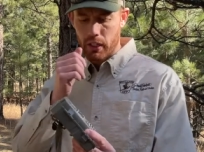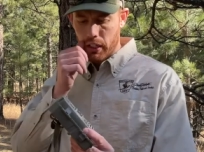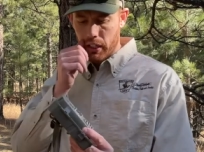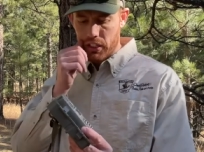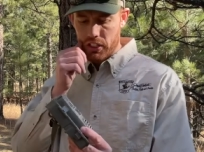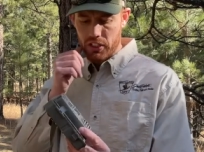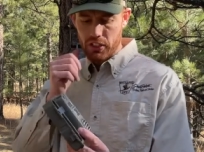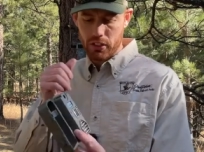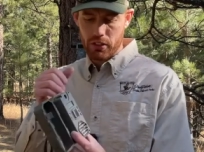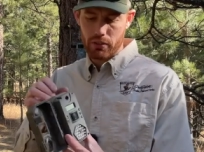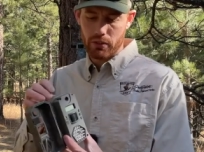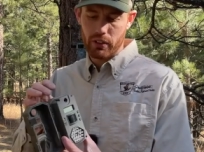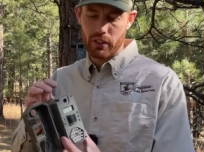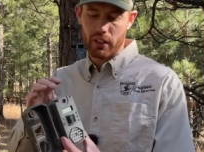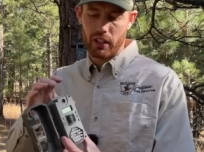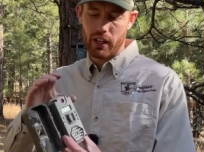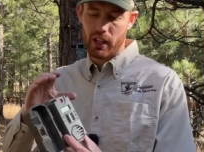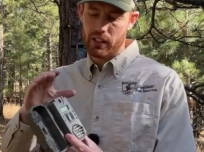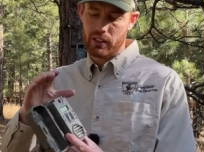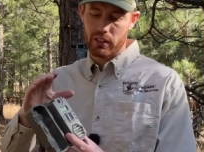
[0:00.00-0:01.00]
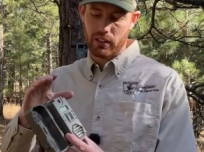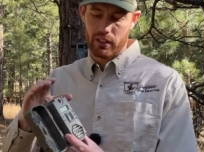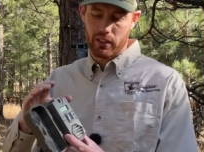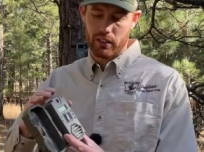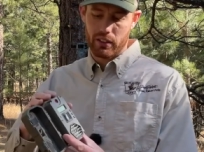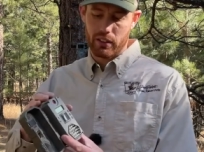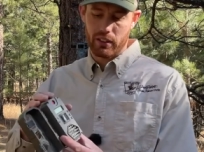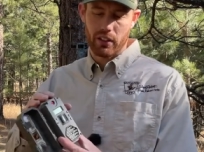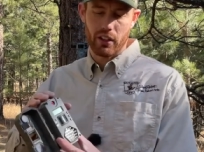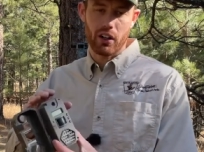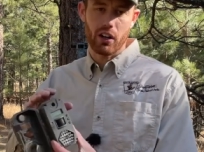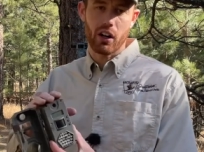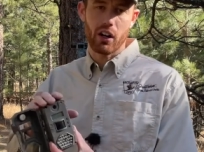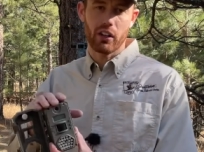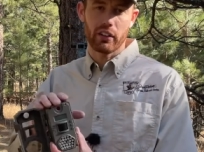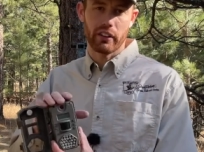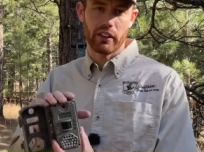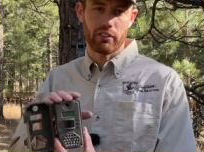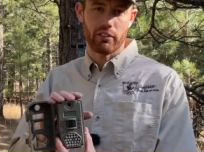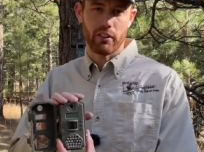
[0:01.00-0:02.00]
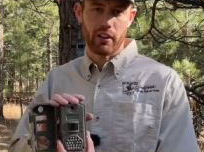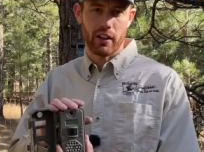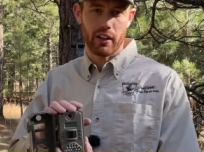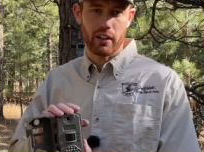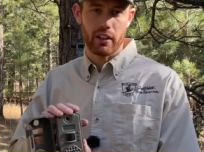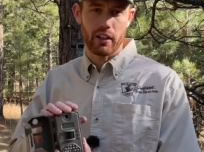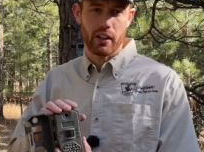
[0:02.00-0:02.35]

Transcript: is just realize that they're all different.